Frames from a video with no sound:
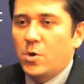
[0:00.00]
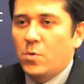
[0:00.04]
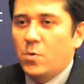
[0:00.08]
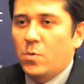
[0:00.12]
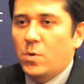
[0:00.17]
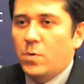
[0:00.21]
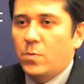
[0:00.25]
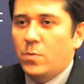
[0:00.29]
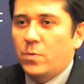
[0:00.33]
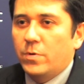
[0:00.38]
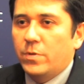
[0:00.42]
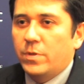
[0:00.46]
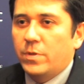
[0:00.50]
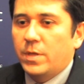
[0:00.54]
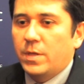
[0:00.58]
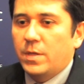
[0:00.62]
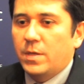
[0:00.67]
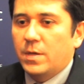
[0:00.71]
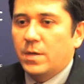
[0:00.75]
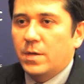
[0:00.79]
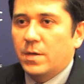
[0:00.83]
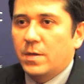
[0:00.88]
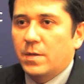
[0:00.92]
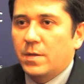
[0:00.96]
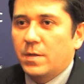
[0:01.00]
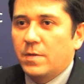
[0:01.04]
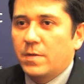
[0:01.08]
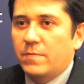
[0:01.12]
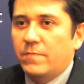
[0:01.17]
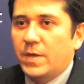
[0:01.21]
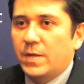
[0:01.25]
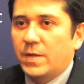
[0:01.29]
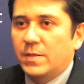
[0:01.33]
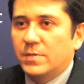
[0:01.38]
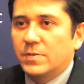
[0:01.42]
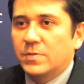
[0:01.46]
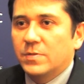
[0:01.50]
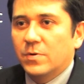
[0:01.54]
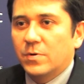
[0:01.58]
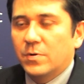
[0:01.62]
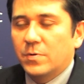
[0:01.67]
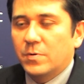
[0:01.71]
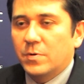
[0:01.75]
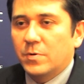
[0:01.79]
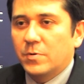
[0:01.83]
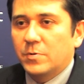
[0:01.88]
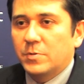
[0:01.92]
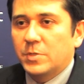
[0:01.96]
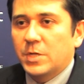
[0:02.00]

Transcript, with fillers: what were the events or